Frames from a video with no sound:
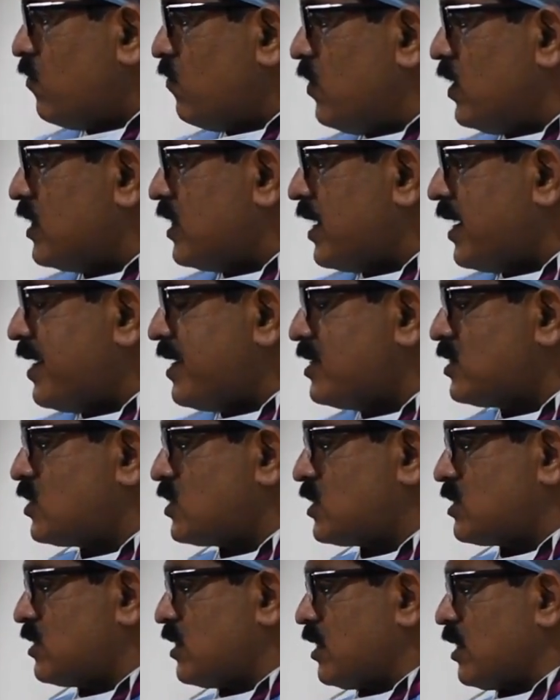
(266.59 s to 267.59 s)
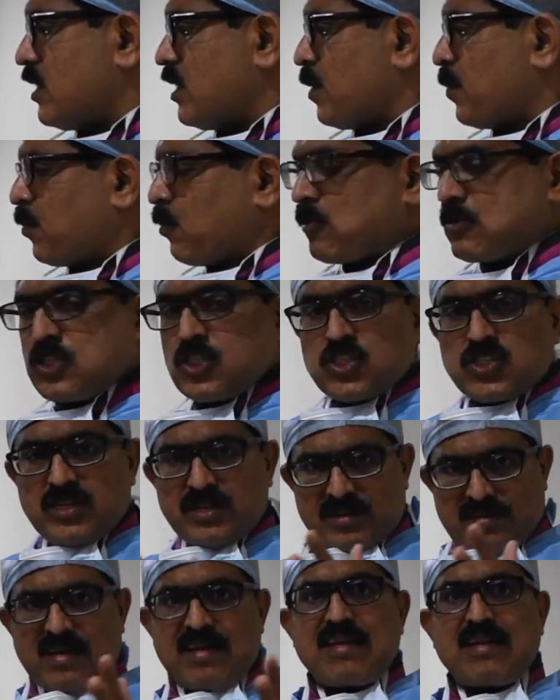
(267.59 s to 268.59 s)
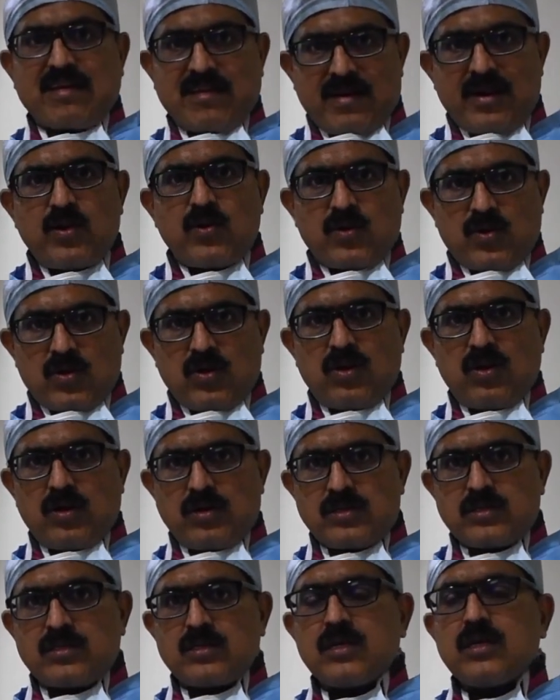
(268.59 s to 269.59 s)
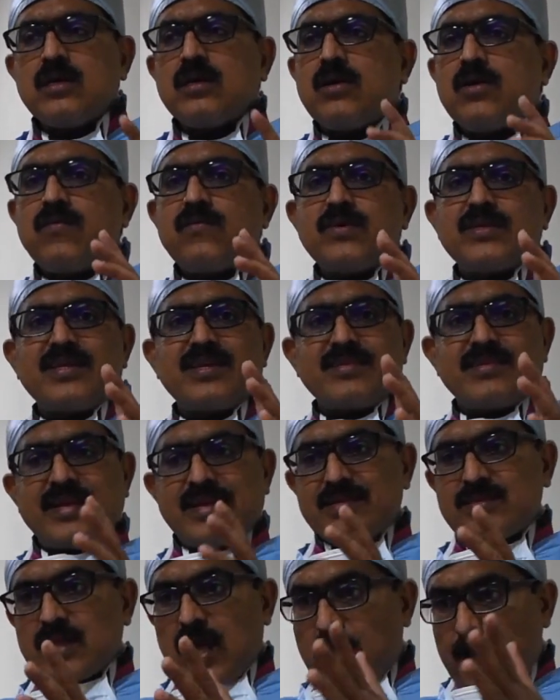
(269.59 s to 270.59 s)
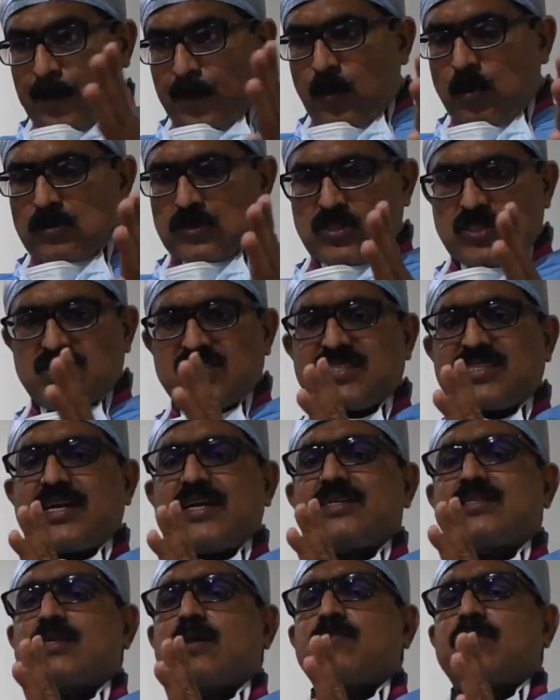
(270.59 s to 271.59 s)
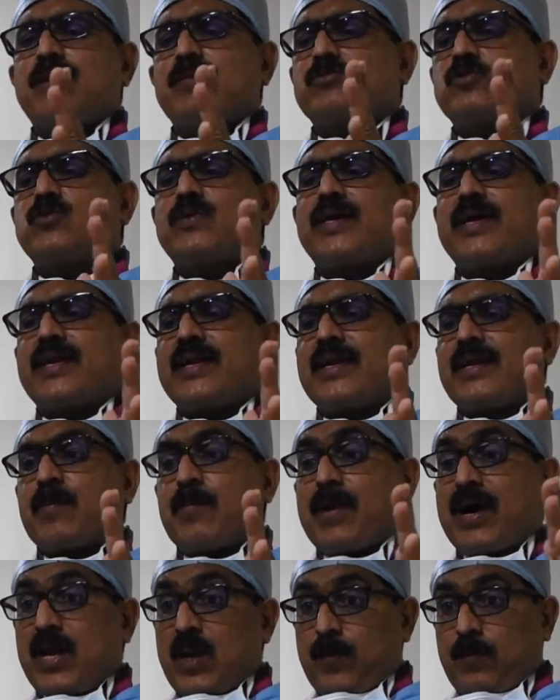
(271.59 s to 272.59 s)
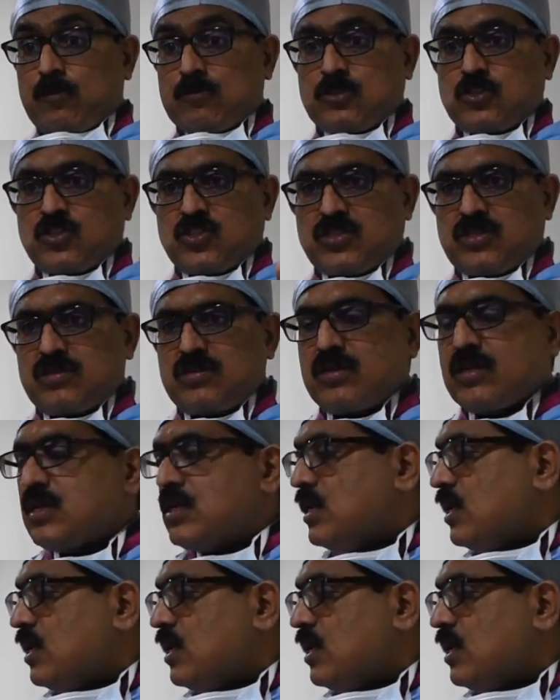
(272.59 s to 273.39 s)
Whether it is positioned correctly or not, whether that is apposed stent, sometimes you can get a malapposition.